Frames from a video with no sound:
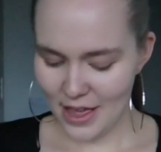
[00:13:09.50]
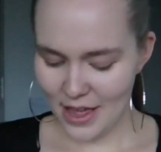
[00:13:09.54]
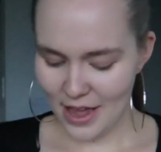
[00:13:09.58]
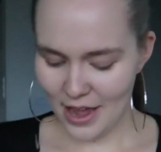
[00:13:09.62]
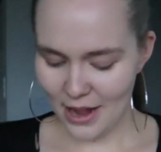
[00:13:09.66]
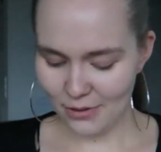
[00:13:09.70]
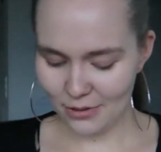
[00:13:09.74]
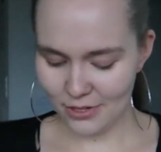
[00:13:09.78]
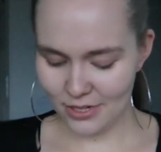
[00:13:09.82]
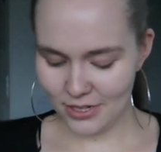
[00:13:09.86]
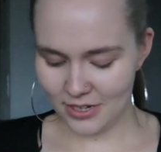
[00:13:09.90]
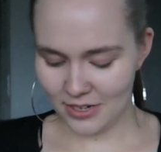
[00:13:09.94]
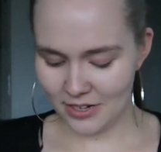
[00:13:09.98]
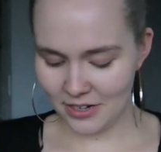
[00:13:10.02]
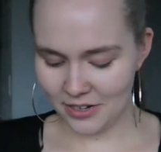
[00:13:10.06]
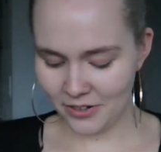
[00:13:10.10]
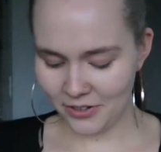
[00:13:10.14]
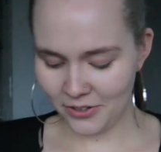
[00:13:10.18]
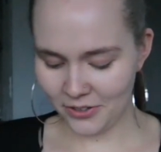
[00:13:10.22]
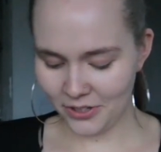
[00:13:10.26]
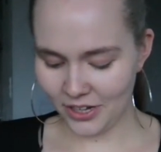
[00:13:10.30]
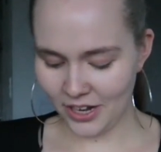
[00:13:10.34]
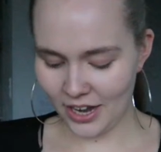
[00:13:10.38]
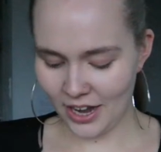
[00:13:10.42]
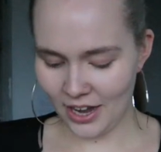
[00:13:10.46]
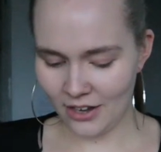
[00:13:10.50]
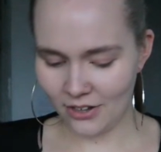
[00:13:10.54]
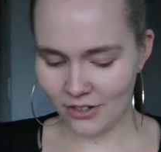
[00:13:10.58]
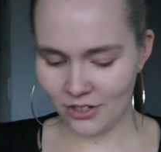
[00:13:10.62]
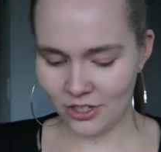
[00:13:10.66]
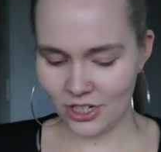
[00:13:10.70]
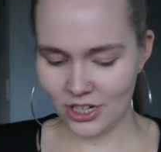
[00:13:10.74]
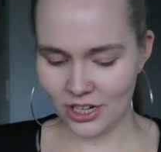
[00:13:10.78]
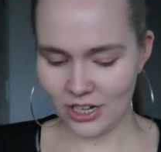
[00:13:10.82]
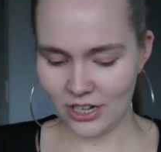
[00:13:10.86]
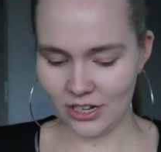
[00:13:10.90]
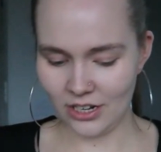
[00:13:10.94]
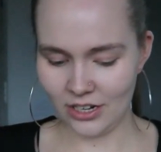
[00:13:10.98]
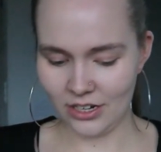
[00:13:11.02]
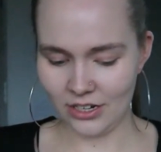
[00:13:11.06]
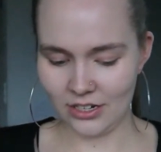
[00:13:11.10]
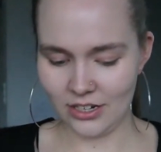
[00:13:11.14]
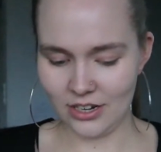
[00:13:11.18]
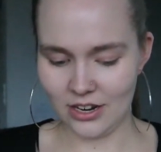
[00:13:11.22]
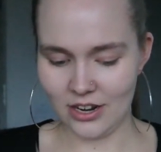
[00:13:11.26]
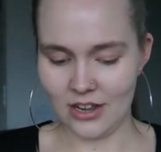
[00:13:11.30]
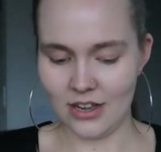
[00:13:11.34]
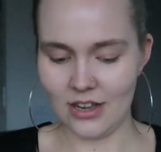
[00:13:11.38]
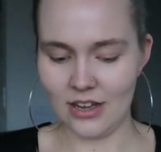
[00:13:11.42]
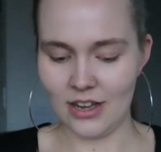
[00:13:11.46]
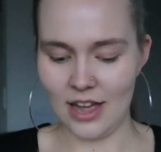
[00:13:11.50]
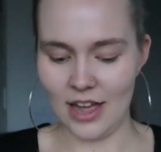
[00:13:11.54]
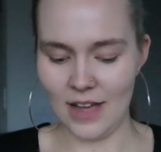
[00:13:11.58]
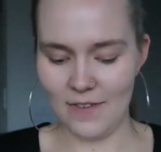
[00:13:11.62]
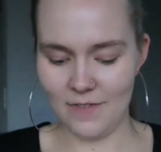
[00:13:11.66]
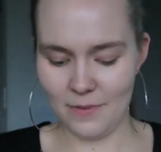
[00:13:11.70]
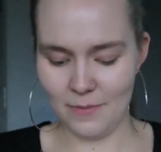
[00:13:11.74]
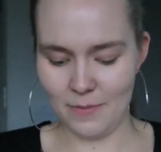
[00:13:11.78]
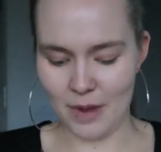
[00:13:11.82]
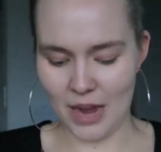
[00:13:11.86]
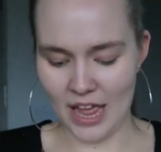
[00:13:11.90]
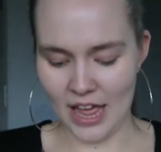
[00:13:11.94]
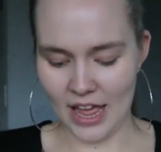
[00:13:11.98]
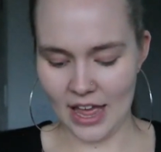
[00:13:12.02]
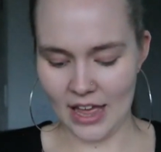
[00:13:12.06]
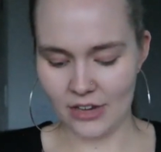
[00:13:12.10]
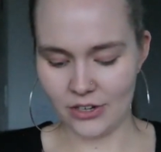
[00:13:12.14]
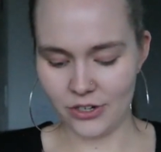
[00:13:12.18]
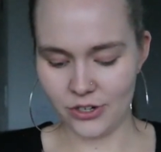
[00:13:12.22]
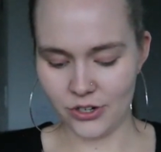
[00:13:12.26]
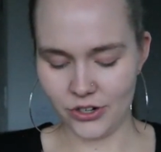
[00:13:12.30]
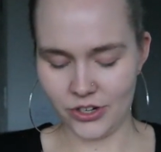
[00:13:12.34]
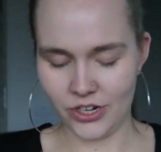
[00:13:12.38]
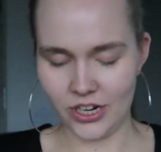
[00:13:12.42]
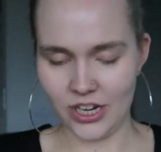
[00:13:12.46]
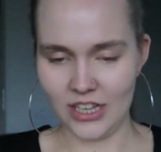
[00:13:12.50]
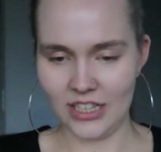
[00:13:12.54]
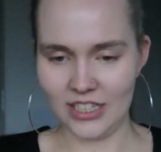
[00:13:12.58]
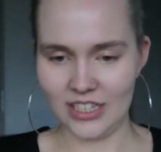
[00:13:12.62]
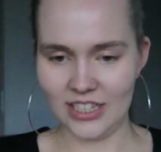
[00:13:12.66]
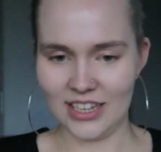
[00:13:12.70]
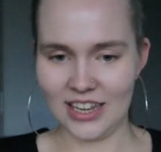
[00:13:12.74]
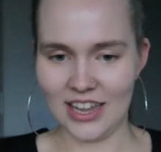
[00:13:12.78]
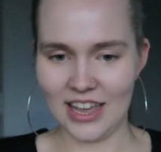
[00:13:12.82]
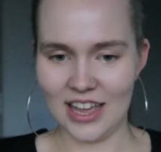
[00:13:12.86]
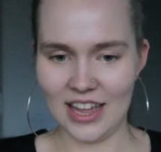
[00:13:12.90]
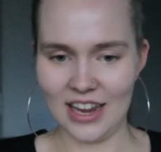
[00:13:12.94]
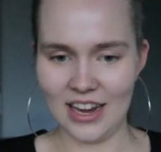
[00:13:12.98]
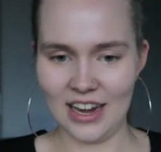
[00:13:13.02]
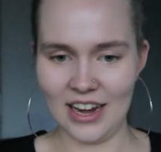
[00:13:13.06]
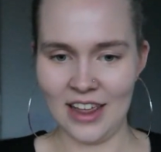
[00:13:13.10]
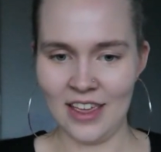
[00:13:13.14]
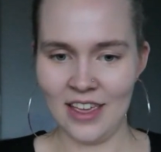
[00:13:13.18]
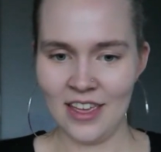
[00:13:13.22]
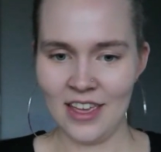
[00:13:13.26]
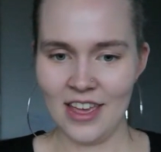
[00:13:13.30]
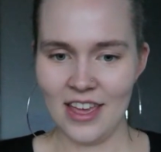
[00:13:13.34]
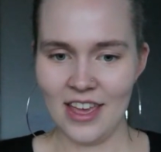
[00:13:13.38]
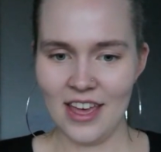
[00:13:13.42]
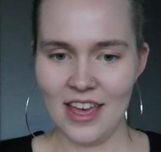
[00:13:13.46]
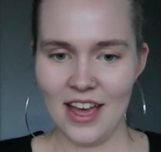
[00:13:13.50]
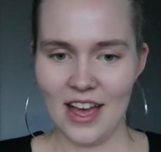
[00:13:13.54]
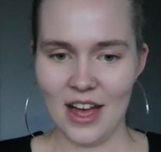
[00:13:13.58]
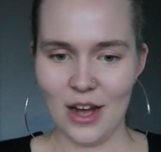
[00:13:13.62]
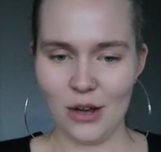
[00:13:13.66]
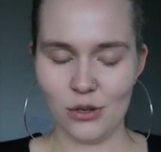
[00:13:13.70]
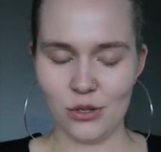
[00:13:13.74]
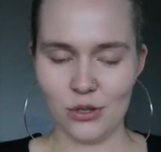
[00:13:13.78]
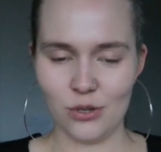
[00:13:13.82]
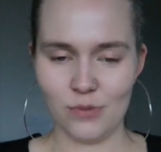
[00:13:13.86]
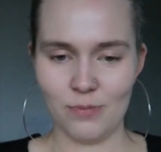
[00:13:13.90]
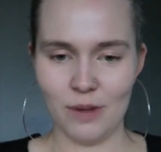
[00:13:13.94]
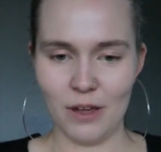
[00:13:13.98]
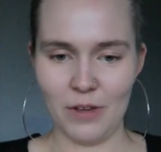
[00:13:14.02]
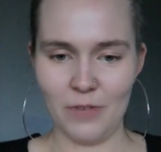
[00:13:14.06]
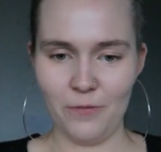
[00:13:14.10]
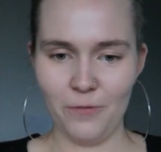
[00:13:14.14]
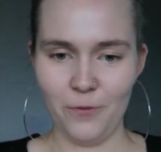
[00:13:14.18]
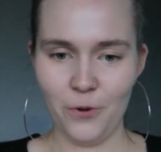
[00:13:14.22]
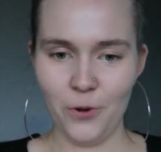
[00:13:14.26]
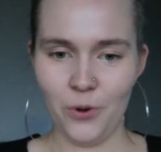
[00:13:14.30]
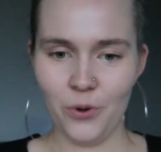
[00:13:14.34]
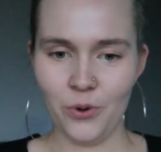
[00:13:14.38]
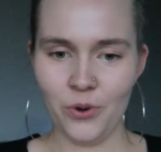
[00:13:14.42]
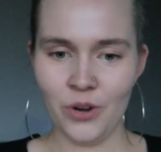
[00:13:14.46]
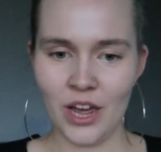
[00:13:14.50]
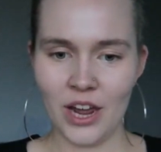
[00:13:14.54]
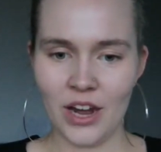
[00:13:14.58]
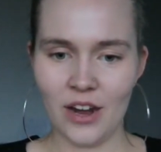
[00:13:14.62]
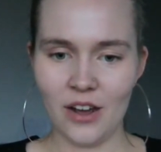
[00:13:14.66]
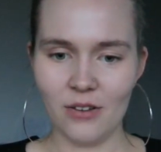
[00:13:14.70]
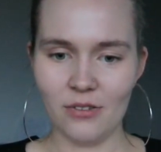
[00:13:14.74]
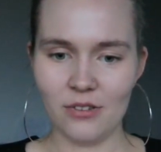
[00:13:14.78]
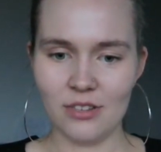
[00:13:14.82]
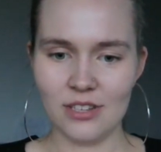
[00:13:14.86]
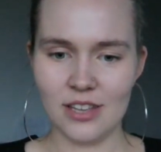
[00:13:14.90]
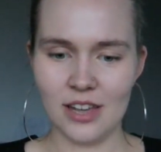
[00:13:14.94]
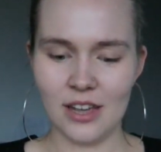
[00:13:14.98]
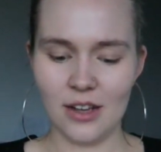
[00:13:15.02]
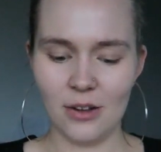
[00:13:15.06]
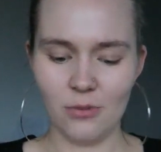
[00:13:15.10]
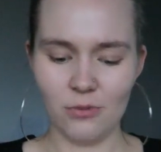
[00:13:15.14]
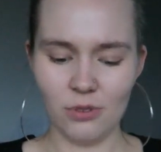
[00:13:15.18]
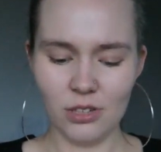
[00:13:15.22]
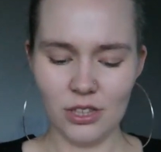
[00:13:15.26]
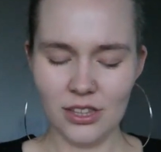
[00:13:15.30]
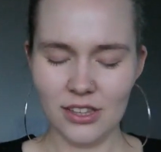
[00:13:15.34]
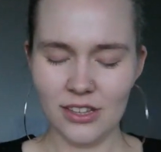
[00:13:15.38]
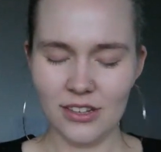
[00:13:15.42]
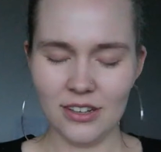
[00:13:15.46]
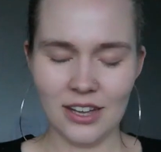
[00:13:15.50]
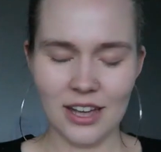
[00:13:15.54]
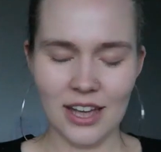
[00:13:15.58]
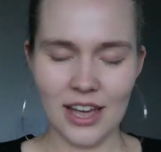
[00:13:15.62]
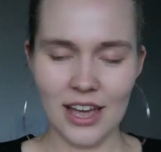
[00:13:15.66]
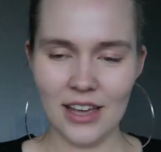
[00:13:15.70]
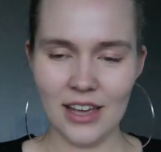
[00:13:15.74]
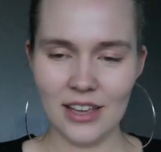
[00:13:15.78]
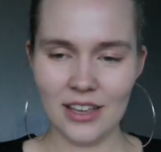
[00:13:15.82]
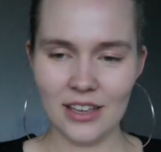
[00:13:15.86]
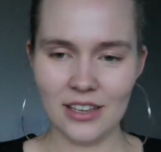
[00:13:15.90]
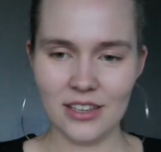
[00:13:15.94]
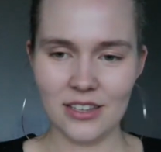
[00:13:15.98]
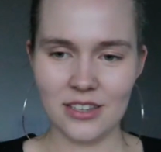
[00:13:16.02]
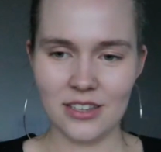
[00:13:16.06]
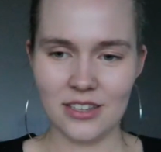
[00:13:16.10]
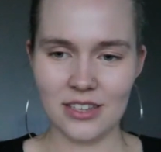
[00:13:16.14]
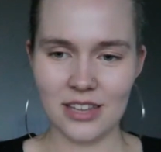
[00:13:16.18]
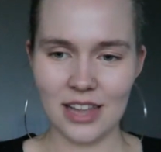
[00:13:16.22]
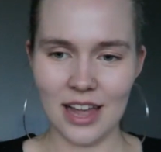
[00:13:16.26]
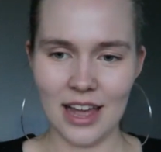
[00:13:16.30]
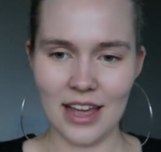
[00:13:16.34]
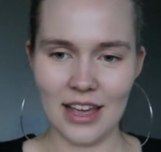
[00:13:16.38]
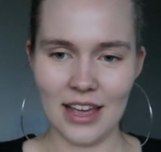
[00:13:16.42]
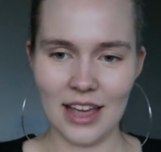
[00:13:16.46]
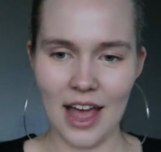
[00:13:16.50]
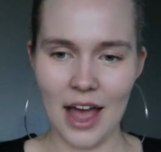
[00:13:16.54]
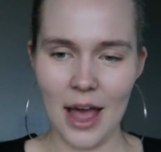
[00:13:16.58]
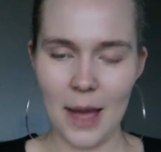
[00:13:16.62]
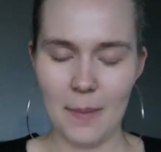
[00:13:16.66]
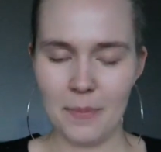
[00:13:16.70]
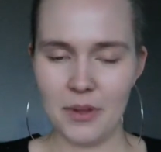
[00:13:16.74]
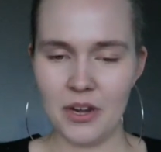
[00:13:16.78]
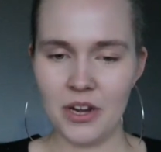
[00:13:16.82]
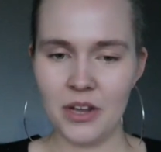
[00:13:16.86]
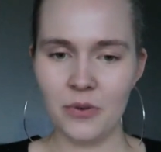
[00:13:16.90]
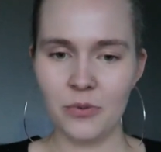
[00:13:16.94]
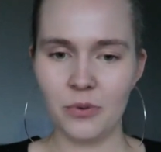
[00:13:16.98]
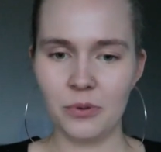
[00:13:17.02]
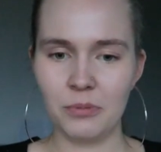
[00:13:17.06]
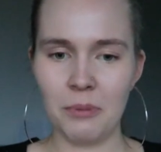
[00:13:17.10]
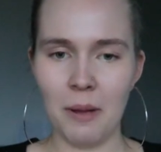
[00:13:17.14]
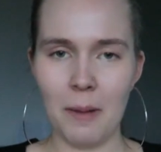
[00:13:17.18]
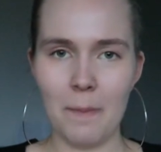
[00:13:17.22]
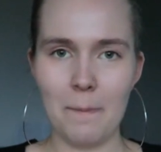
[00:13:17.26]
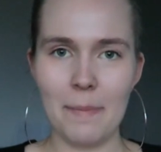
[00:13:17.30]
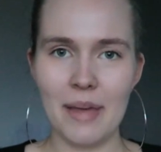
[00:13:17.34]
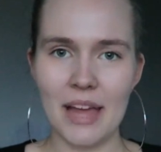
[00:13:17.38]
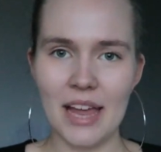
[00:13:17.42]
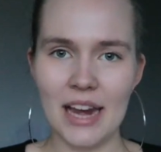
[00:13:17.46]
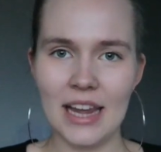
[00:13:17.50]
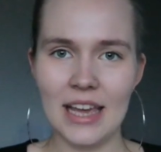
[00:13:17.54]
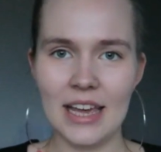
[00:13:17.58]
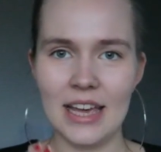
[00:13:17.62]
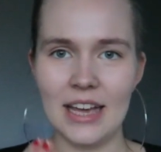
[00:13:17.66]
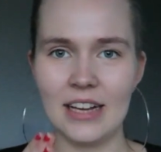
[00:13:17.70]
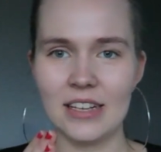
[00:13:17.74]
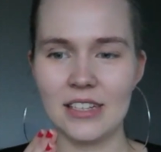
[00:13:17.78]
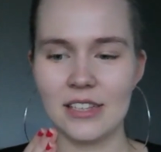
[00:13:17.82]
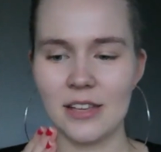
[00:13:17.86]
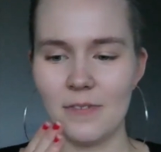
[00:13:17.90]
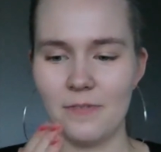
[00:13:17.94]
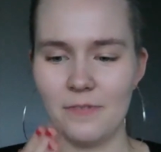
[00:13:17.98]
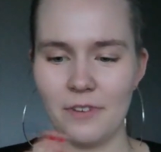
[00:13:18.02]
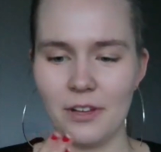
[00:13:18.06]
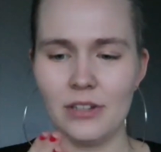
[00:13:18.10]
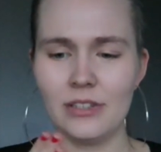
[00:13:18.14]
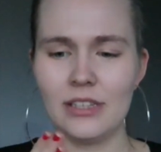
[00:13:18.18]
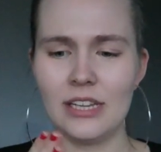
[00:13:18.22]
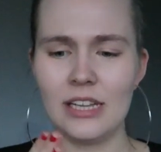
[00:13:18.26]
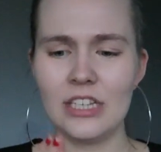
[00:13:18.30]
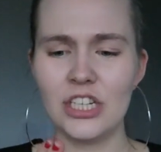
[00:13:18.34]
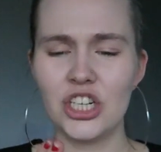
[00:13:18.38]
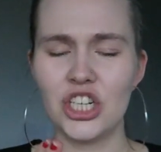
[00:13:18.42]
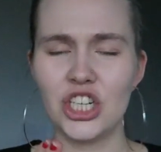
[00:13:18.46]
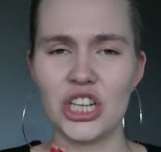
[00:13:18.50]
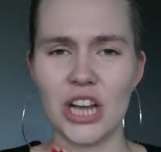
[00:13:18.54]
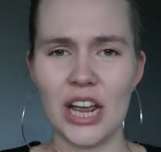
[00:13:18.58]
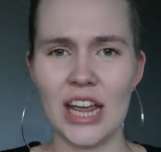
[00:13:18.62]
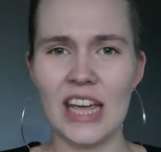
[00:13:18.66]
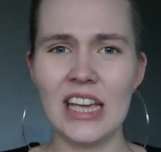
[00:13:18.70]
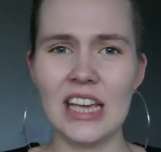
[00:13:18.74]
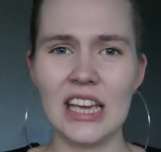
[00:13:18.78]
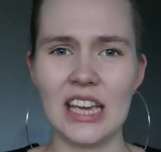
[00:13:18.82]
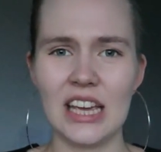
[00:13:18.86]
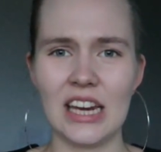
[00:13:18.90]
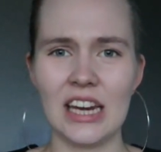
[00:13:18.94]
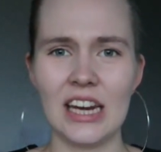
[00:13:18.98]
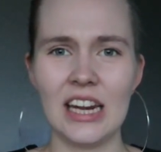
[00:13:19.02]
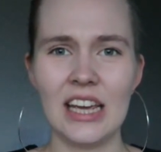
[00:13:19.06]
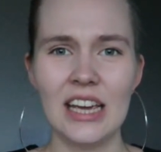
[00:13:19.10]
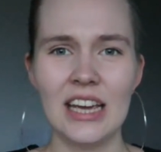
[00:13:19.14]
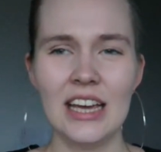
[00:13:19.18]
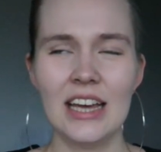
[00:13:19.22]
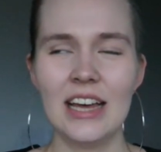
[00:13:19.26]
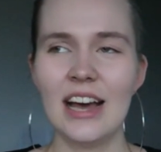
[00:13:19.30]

I was sitting on the couch and having my hand on it, and I was on my phone, and I was like, what the heck is like happening with my belly? Because I felt this shaking.